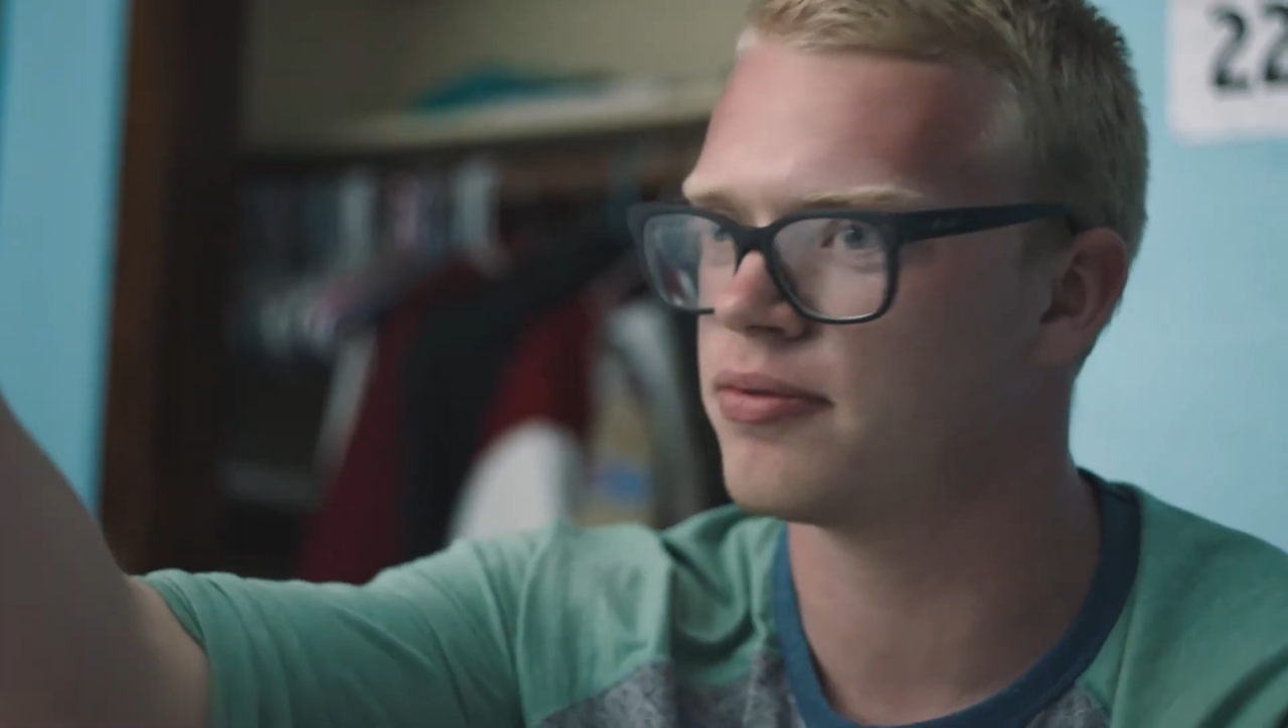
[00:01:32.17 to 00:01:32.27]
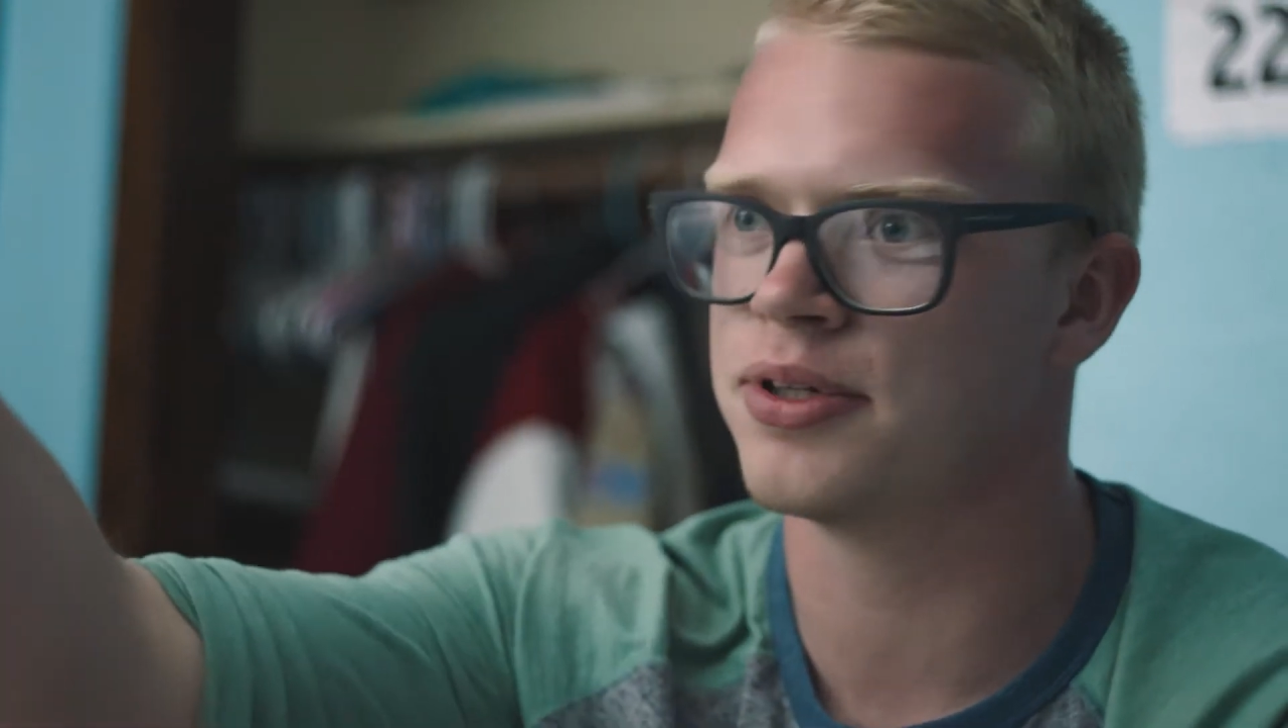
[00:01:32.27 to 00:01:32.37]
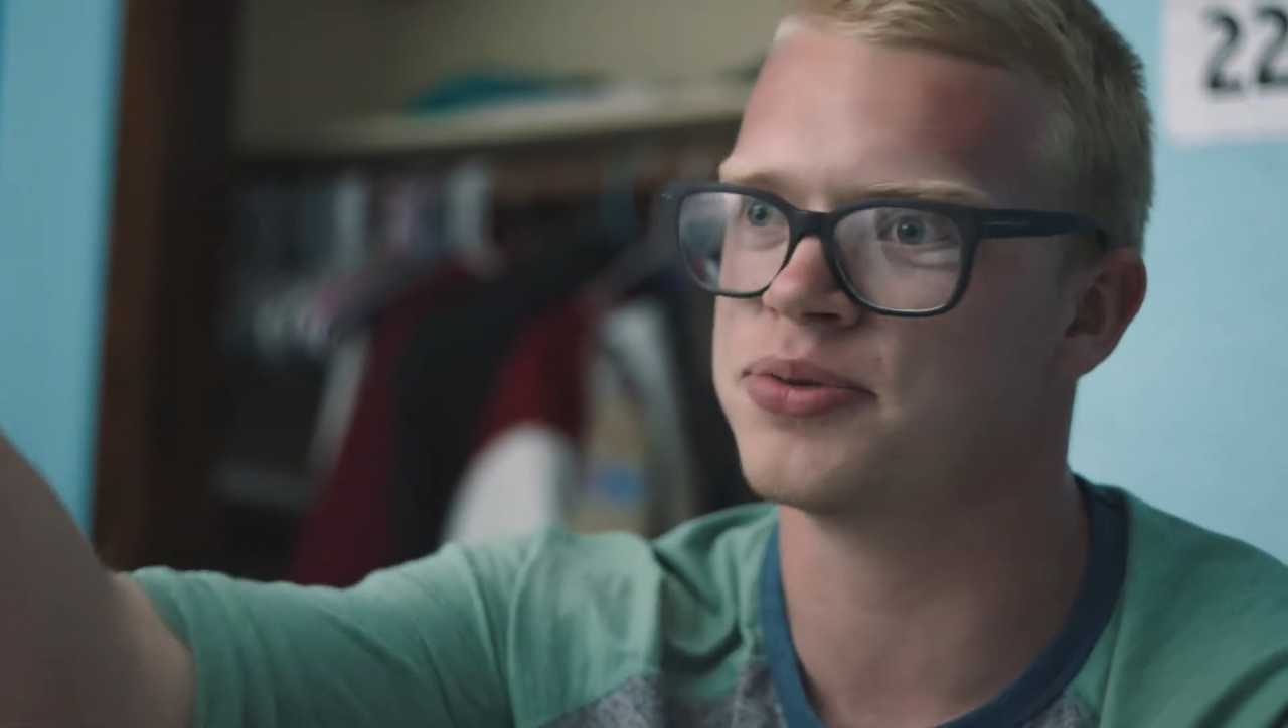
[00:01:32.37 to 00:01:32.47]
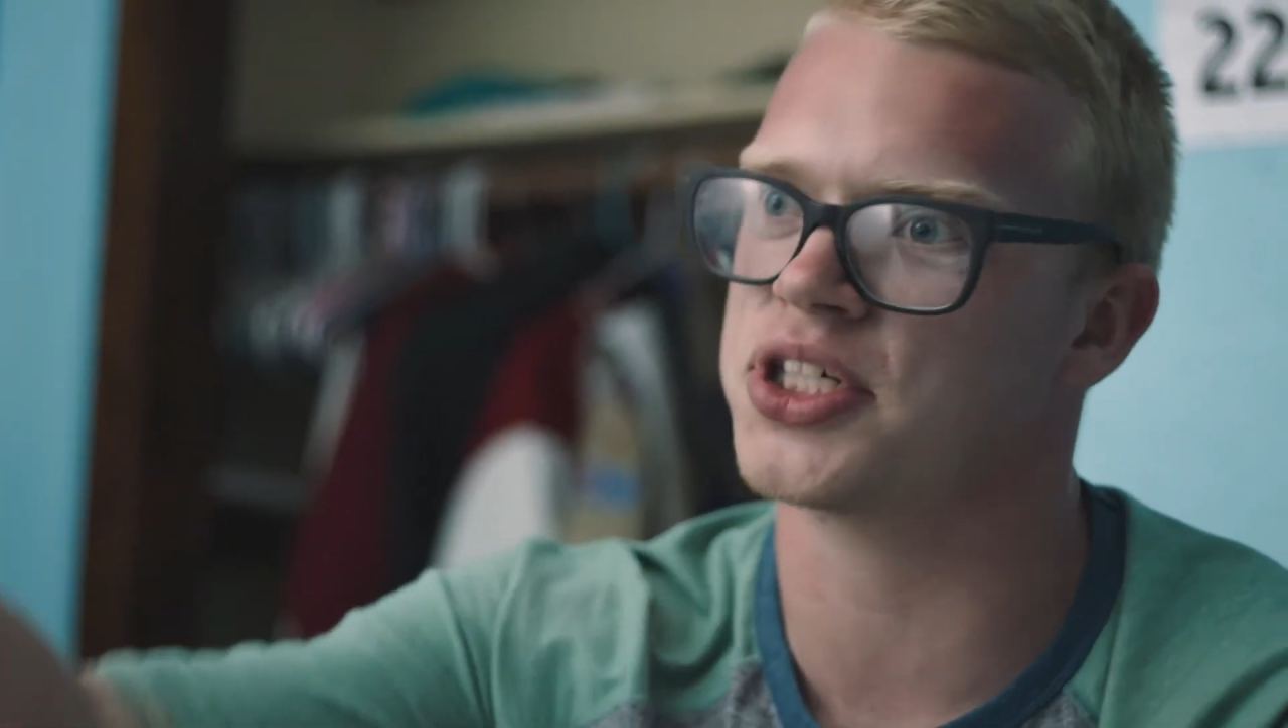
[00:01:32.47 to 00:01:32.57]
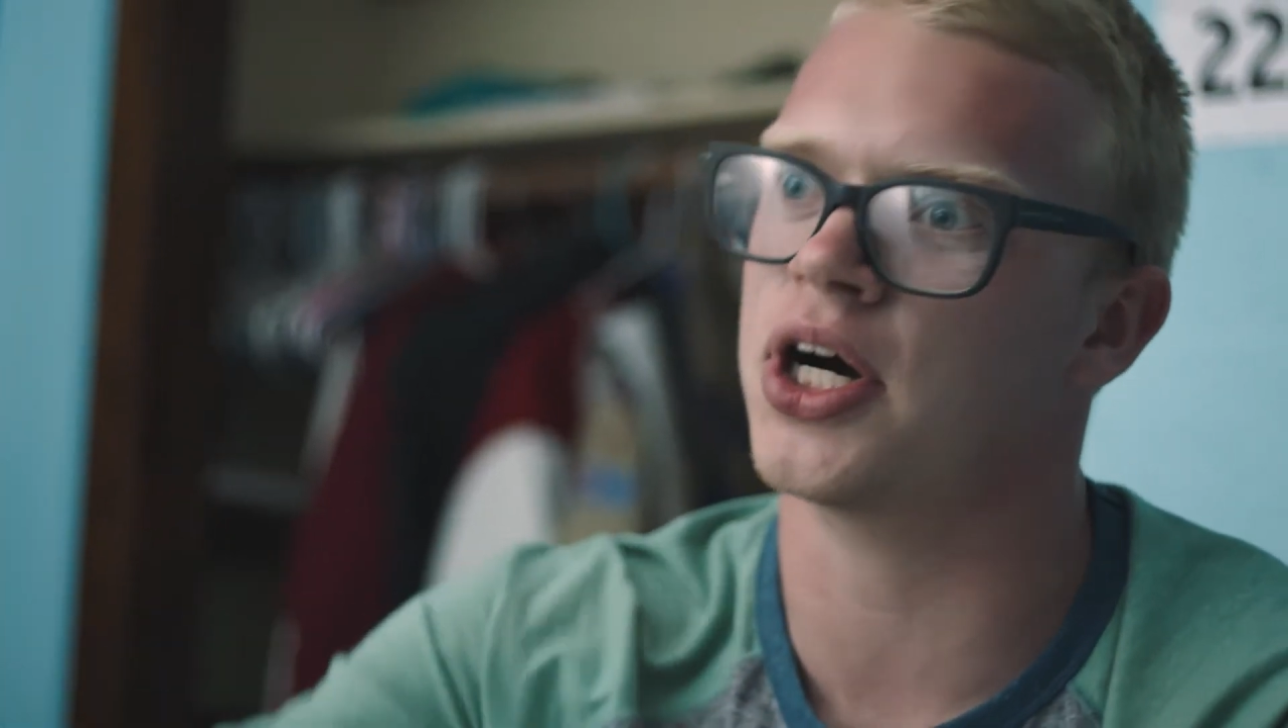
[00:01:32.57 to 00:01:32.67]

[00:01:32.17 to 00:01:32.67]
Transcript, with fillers: he was